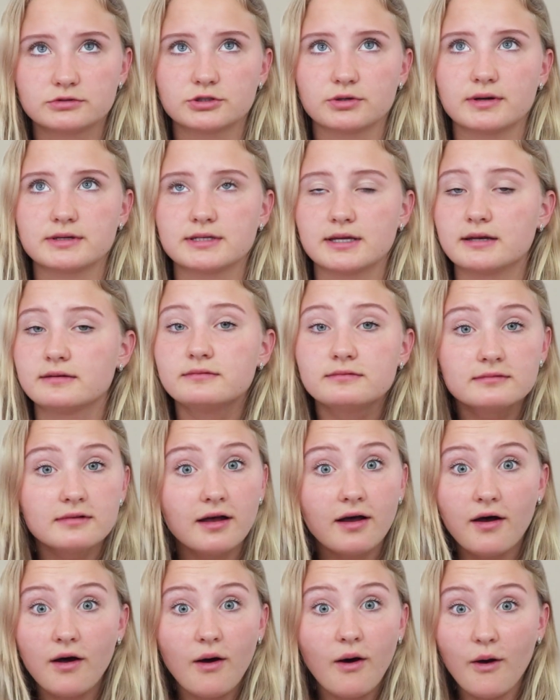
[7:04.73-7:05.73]
So I said,
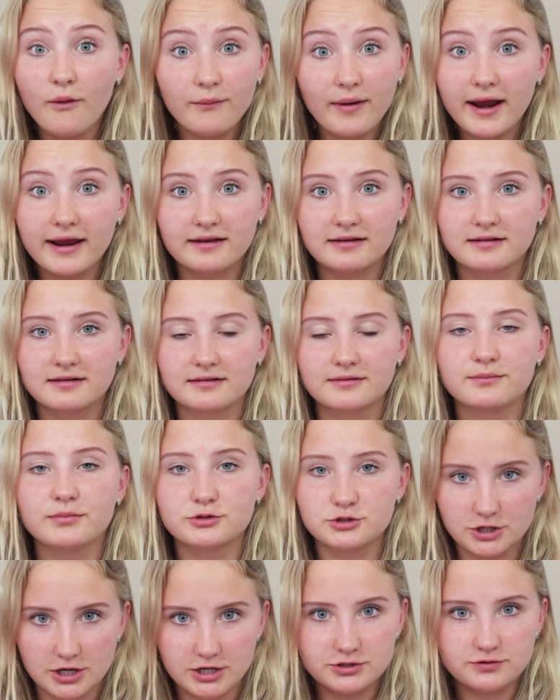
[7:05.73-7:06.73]
all right,
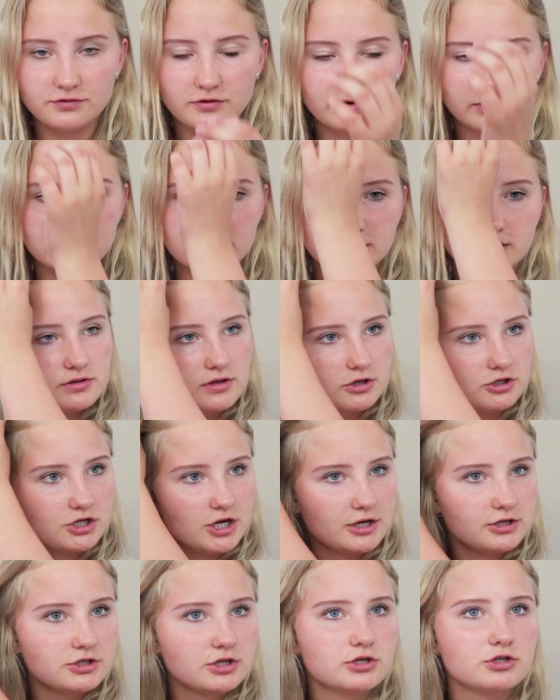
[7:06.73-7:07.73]
but change first. So they
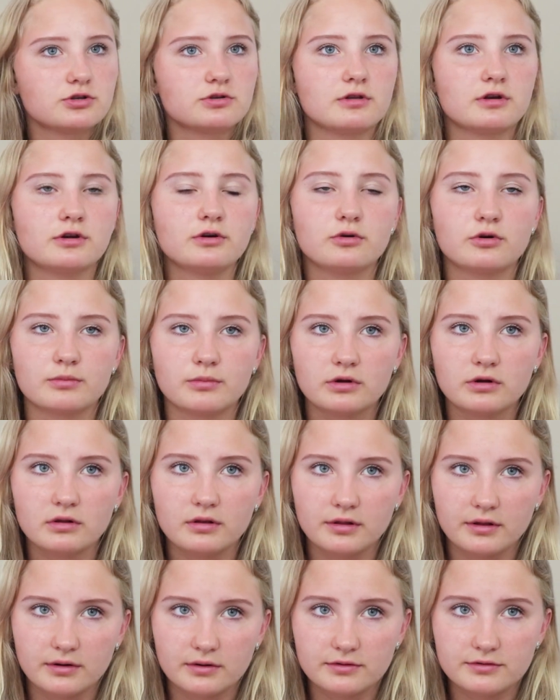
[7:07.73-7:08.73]
changed into their normal
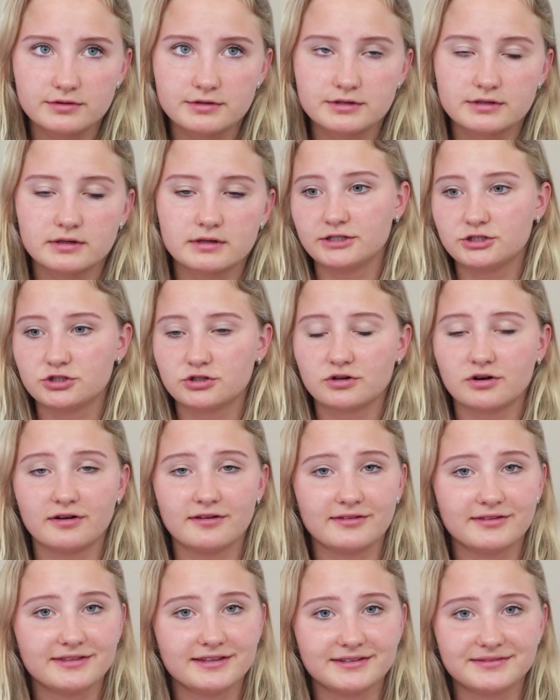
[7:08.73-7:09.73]
clothes. I took
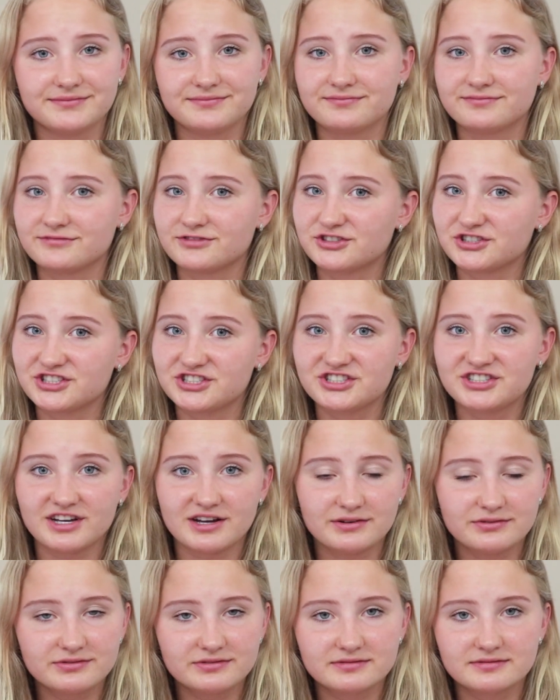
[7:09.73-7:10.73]
all the
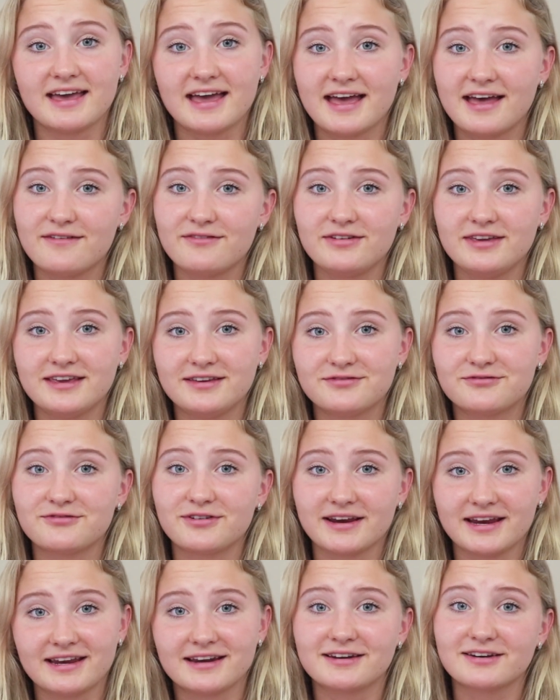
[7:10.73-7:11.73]
stuff, the heavy
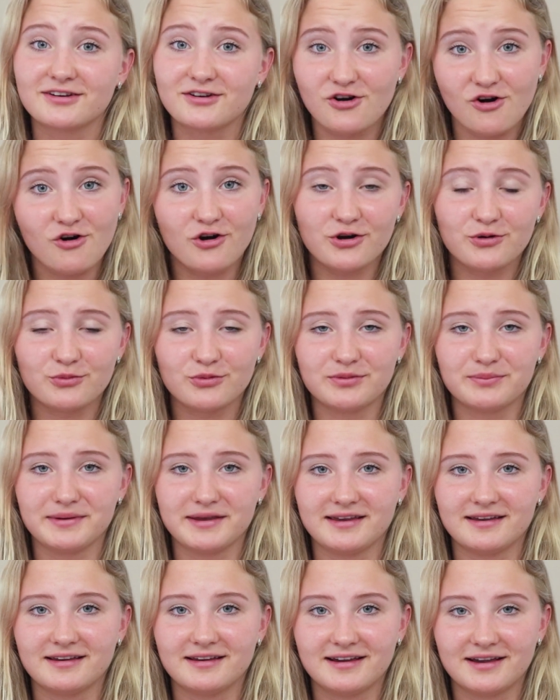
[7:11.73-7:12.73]
freaking cart with
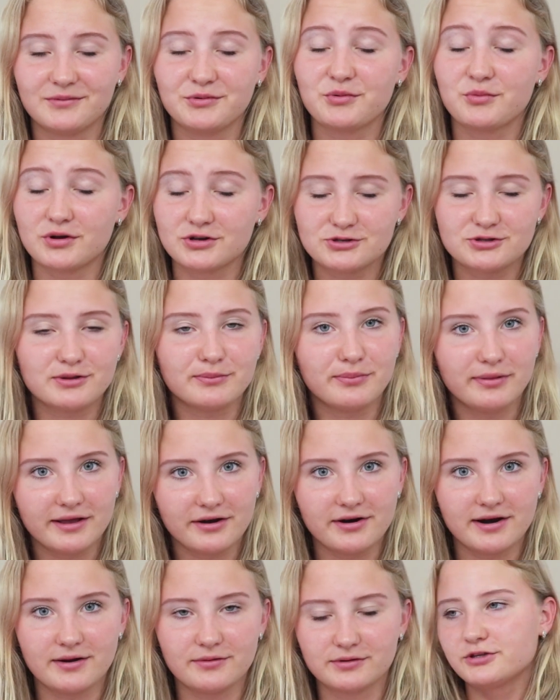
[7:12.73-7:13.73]
me, and we went to the
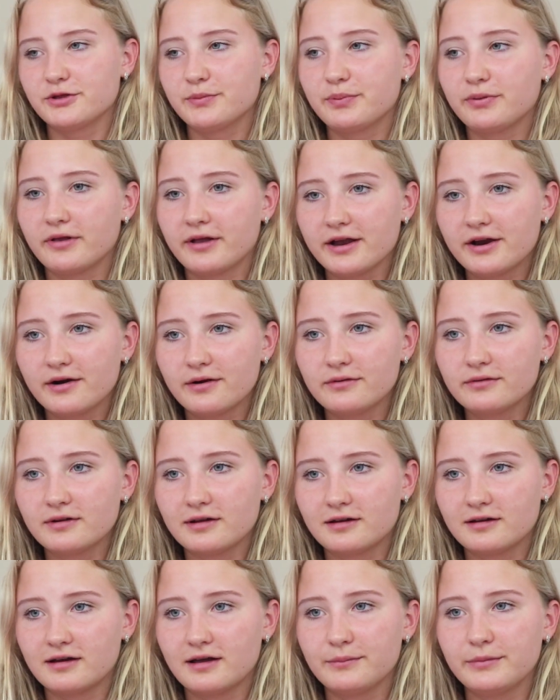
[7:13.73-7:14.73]
playground. So the
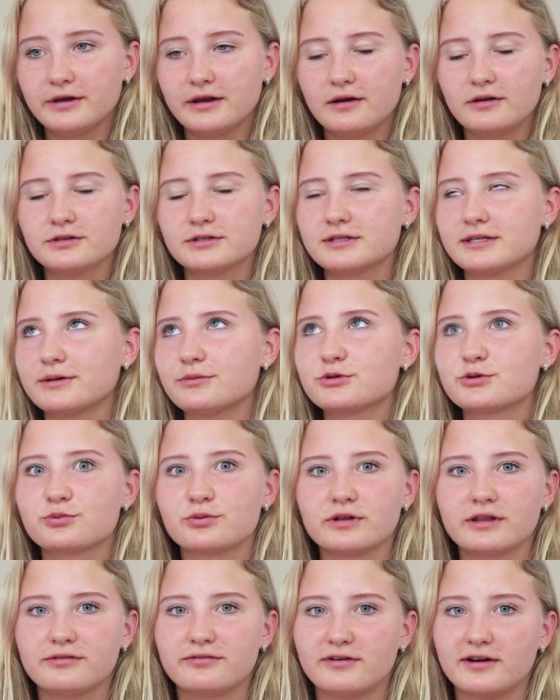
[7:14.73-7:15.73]
playground, I mean, honestly, it was
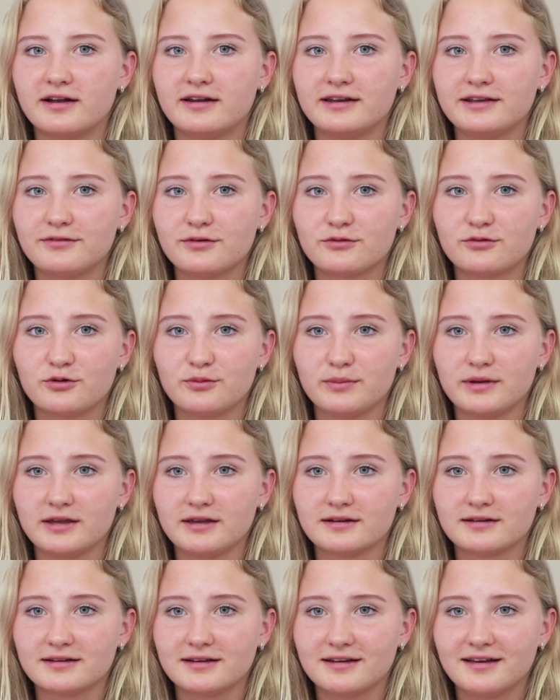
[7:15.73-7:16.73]
really fun, even for
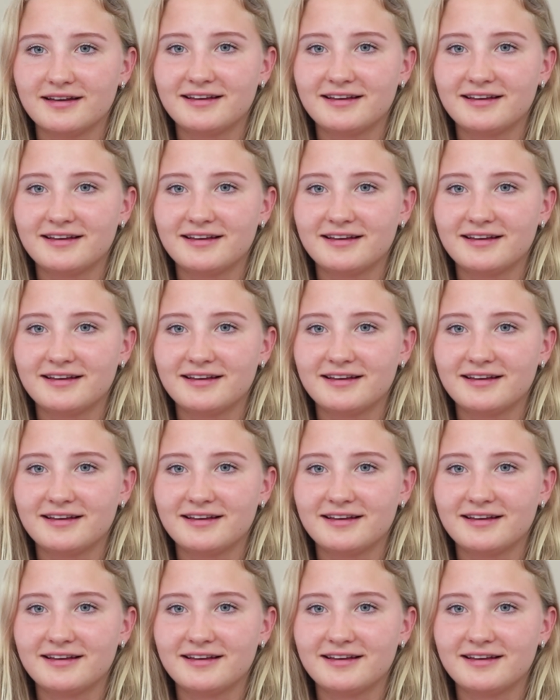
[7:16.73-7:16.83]
me.